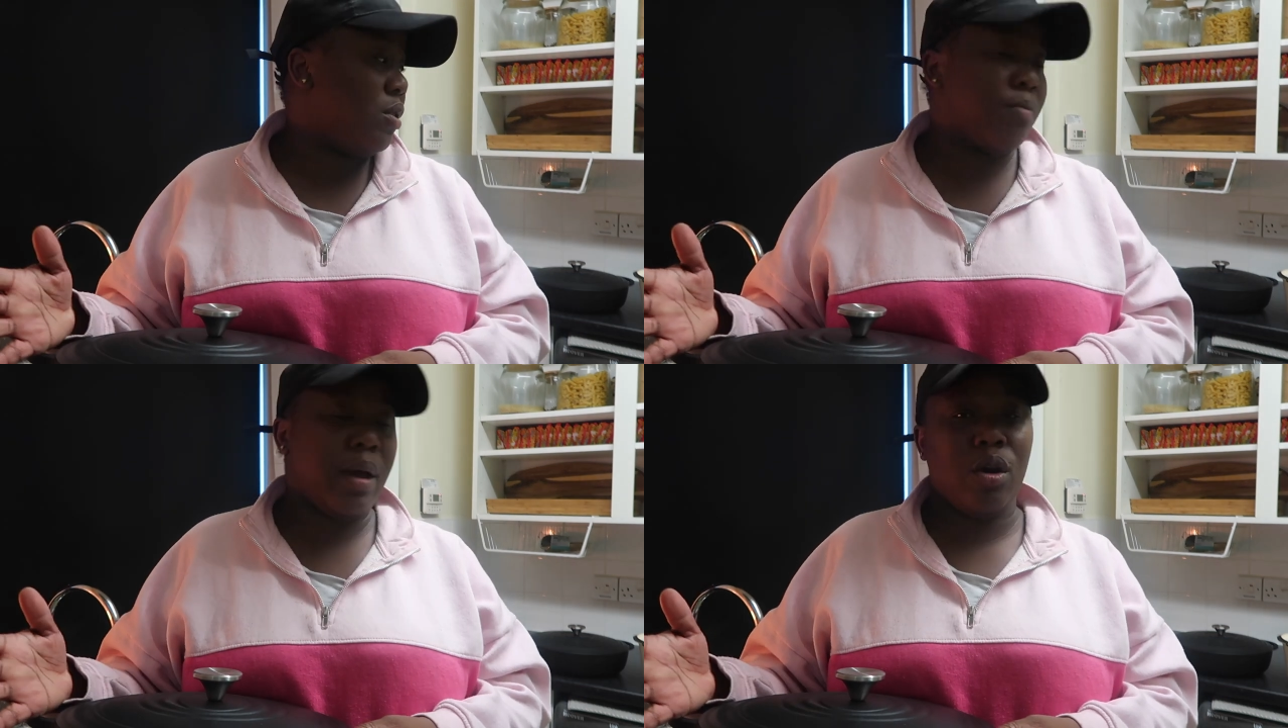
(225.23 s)

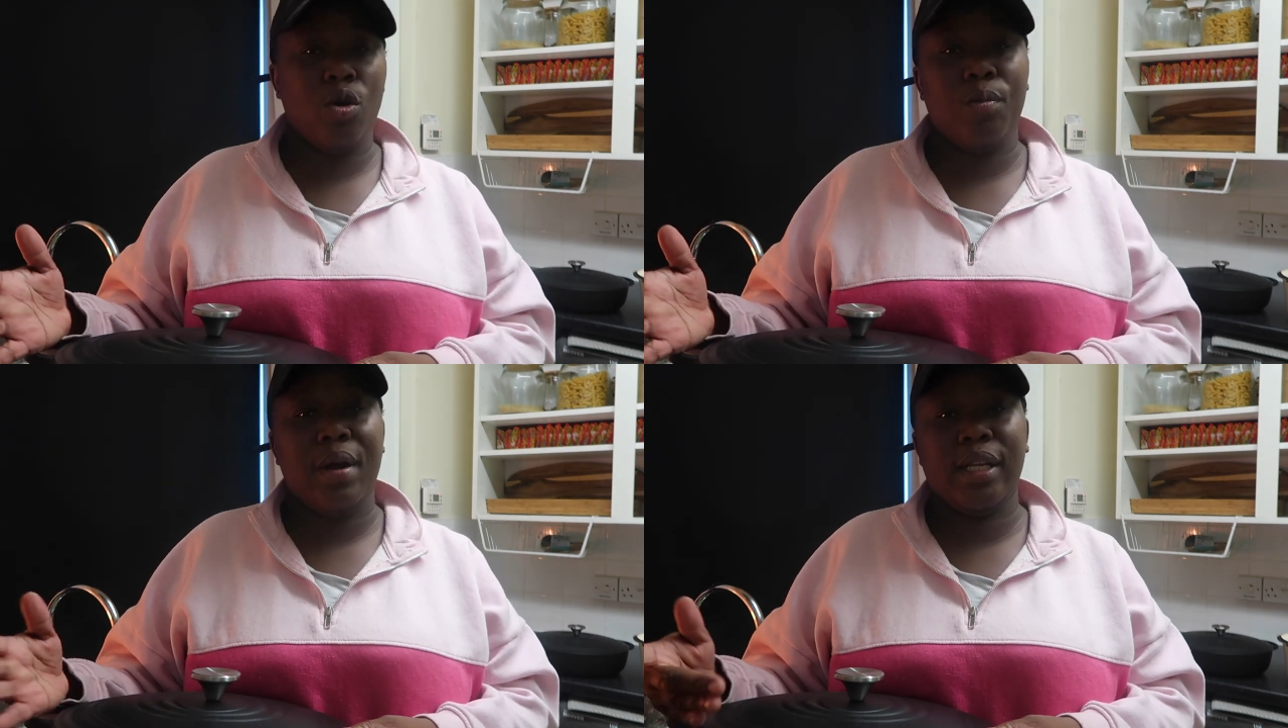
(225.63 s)
on my
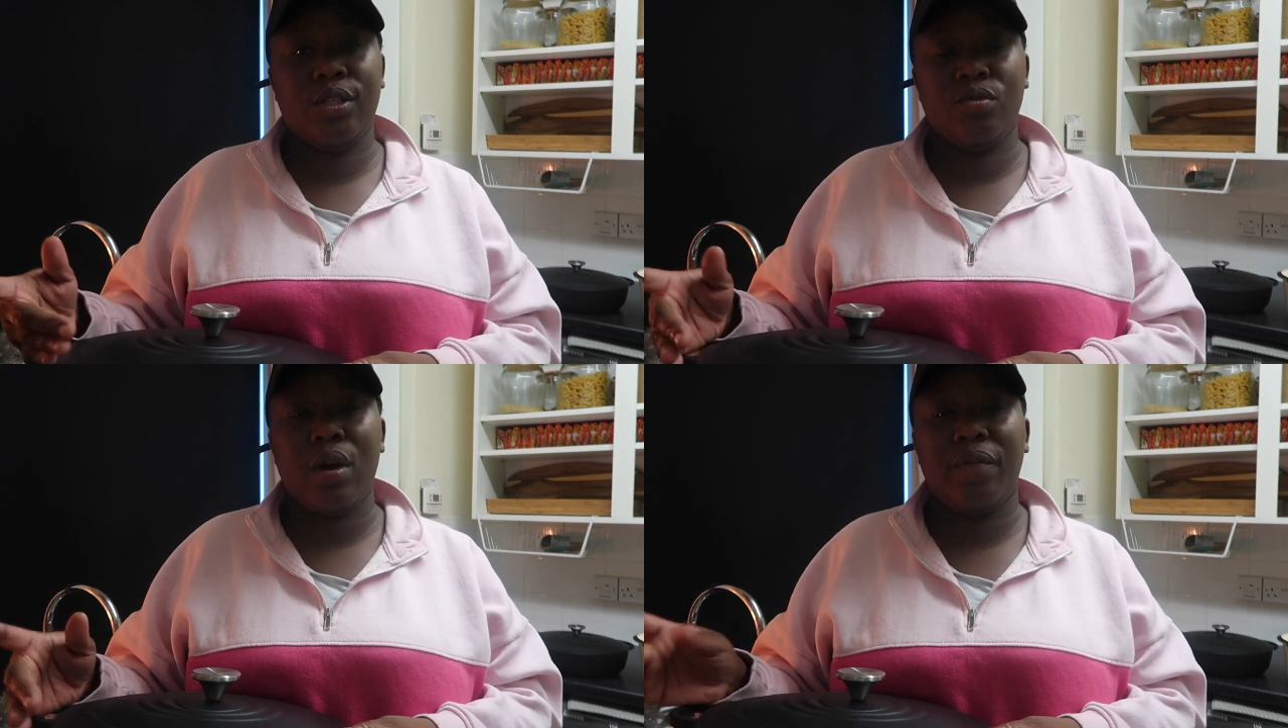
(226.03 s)
hob I
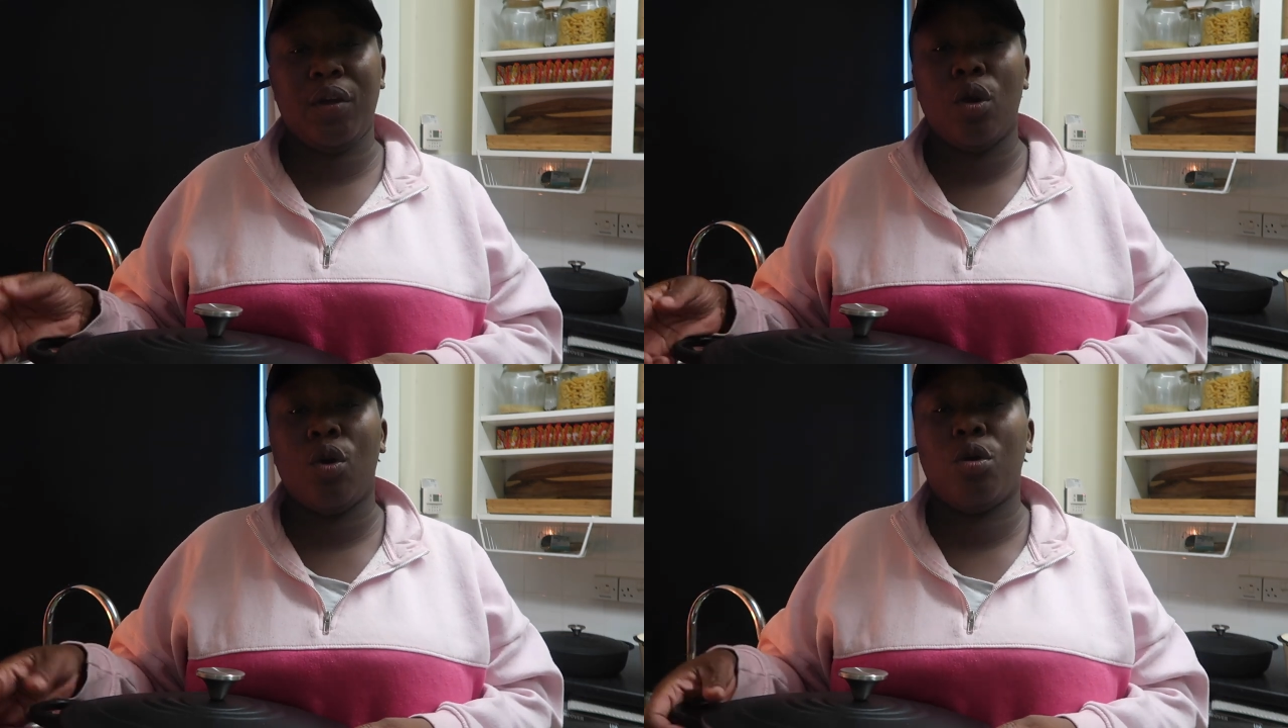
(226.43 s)
do have
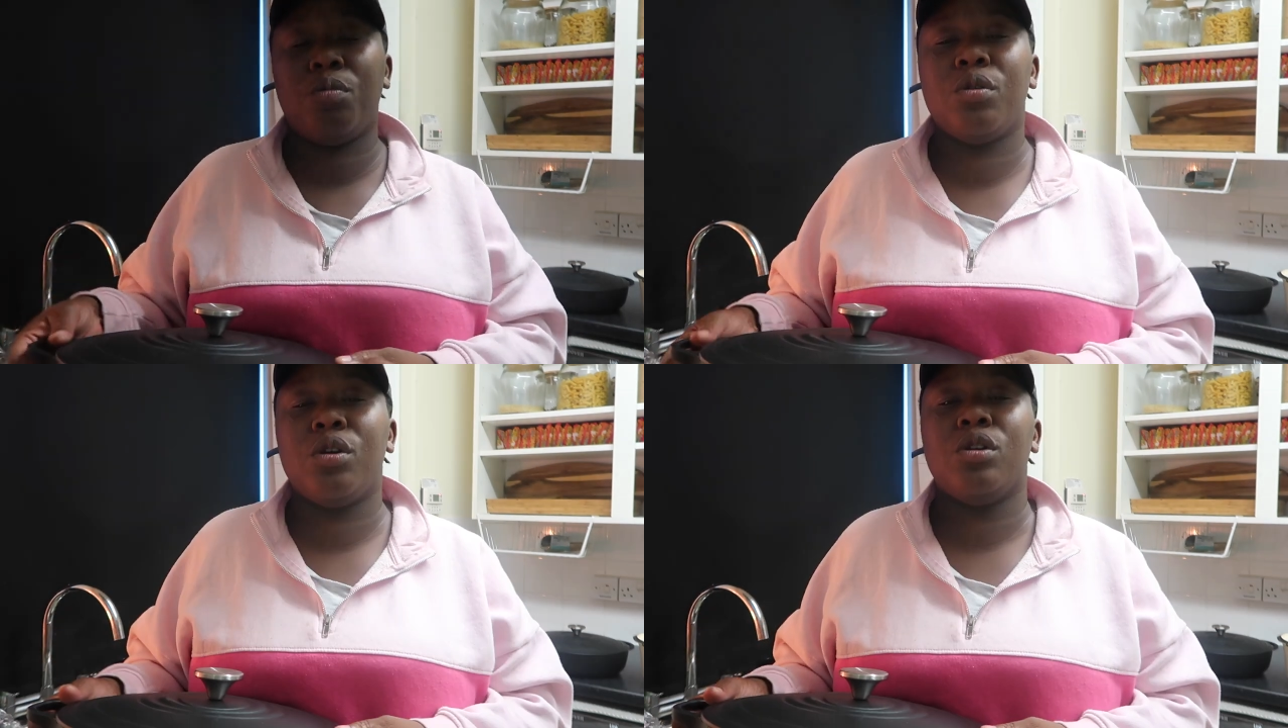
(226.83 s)
a hob
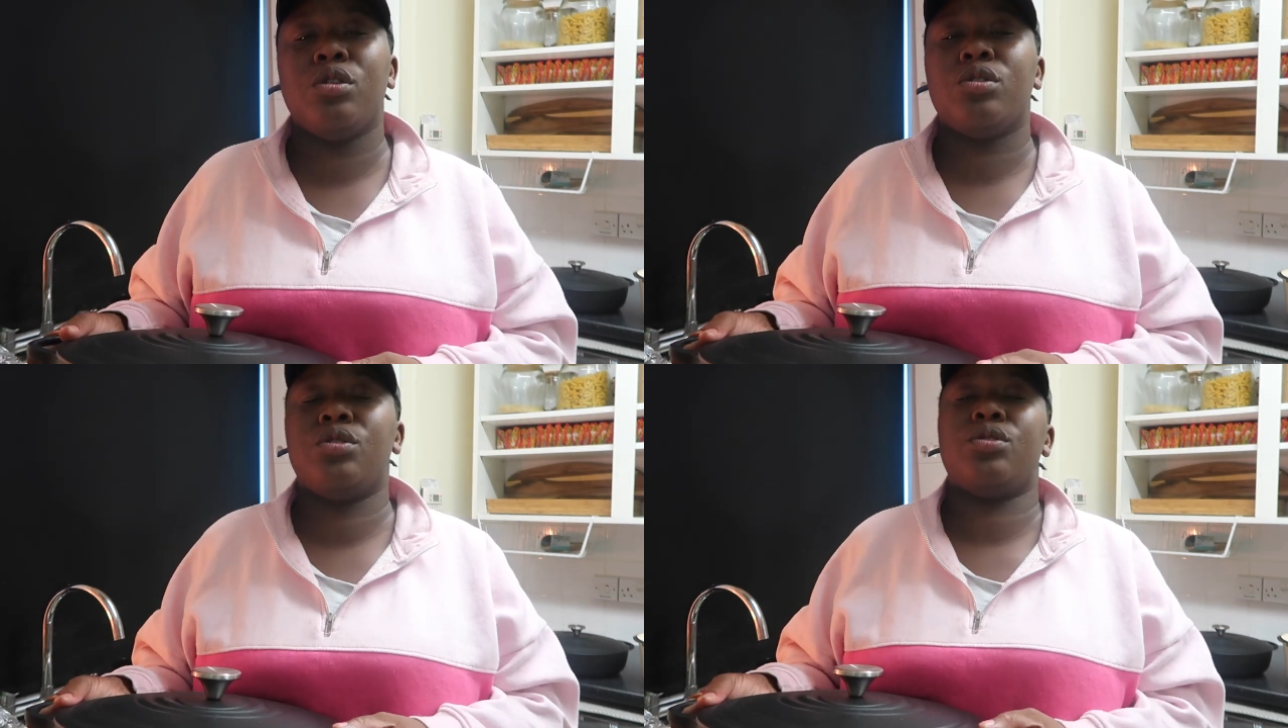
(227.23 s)

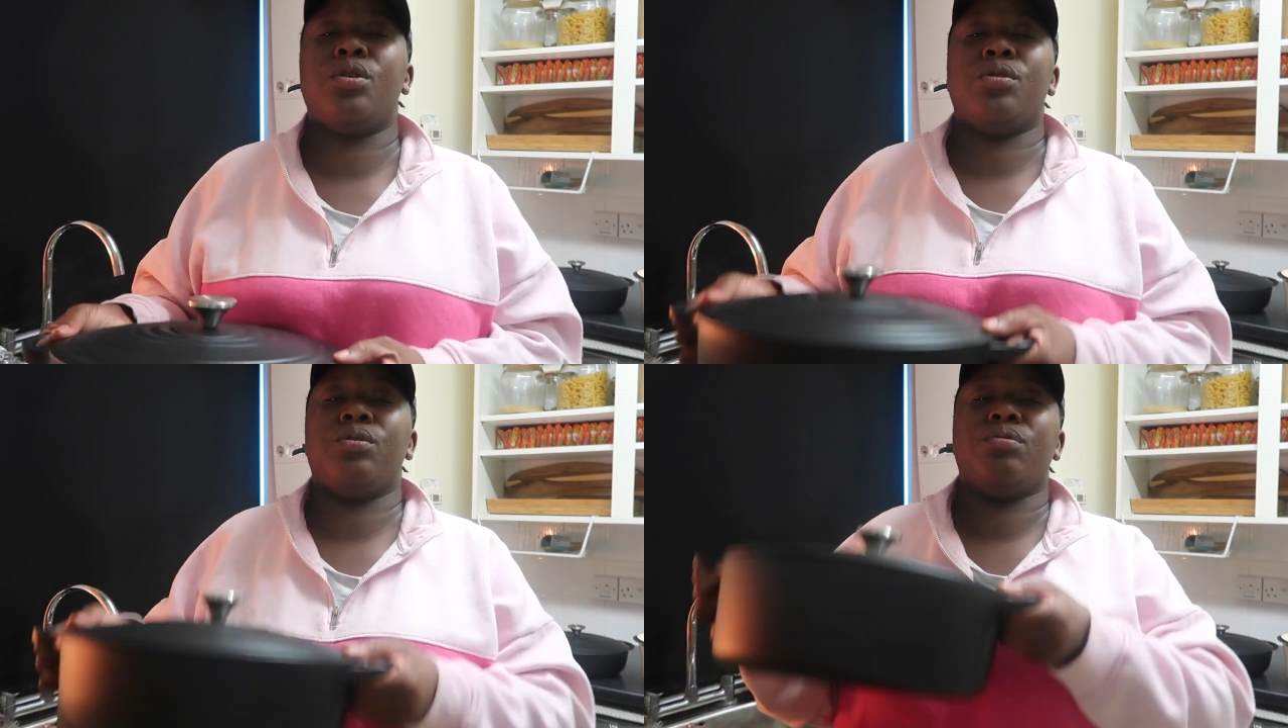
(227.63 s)

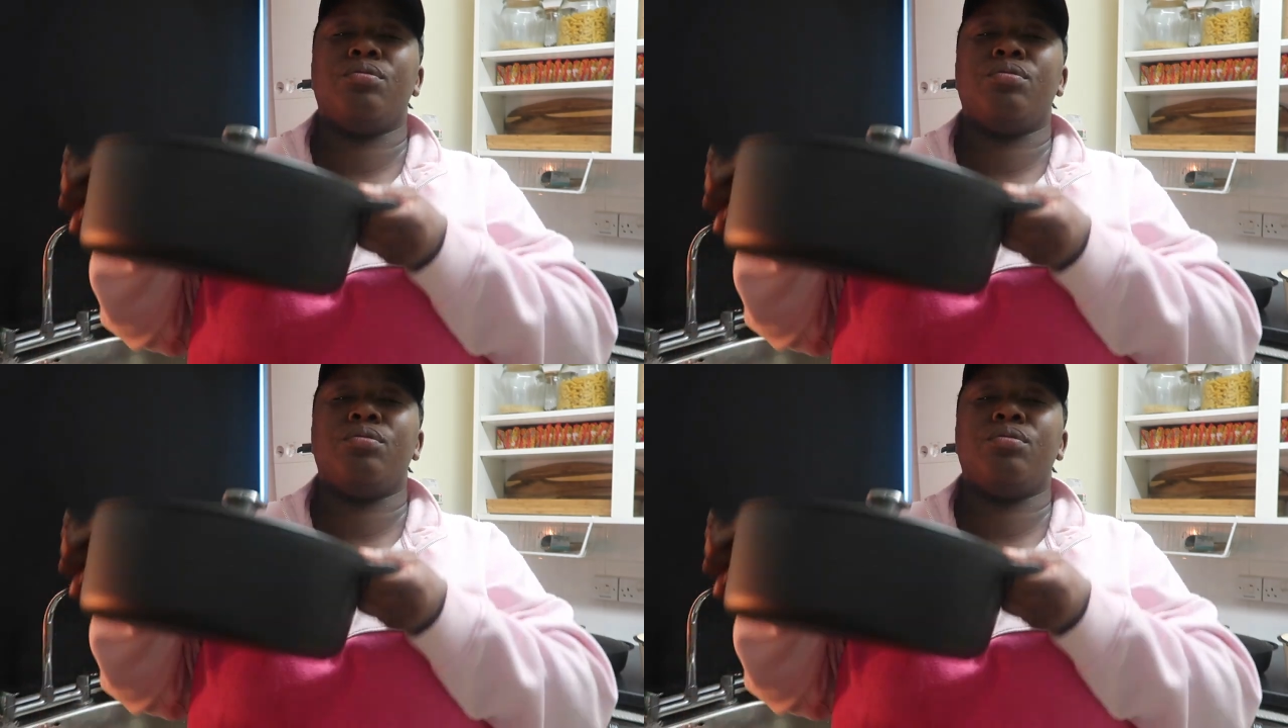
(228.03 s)
so